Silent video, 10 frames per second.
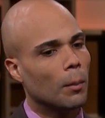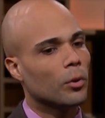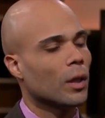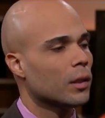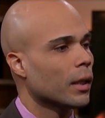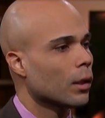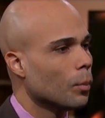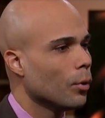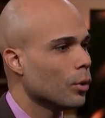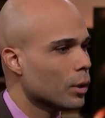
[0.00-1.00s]
I'm gonna take it
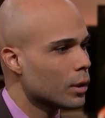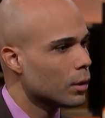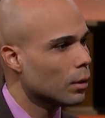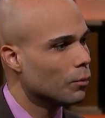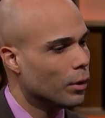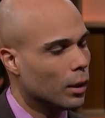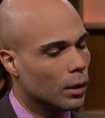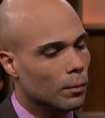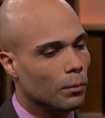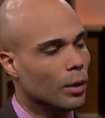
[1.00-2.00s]
upon us to
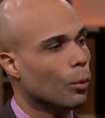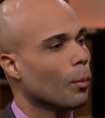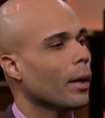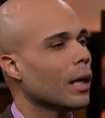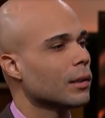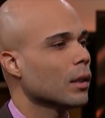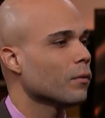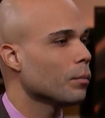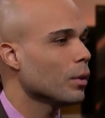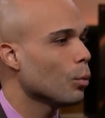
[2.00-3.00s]
really be more
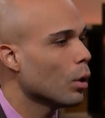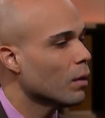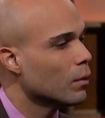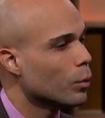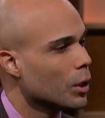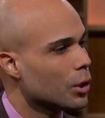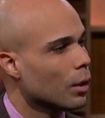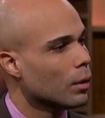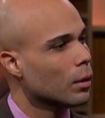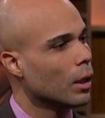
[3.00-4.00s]
positive and be more loving with each
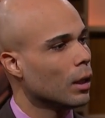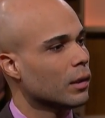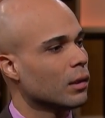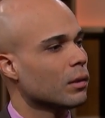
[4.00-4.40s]
other and less